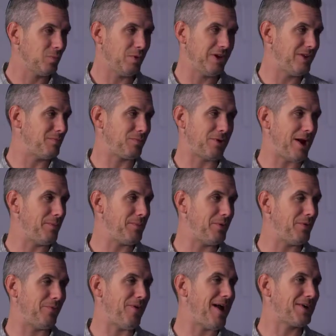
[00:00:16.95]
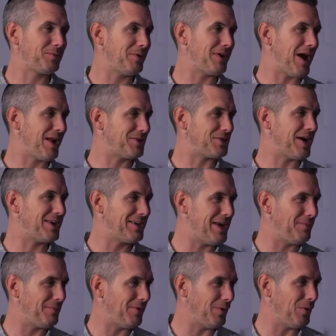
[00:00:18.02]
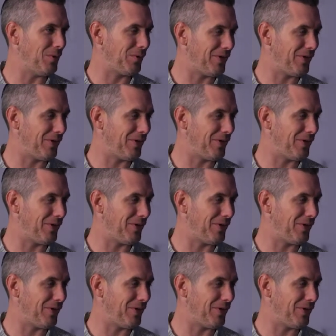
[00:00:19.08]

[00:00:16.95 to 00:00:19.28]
We didn't prep you. In fact, we kind of tried to keep the whole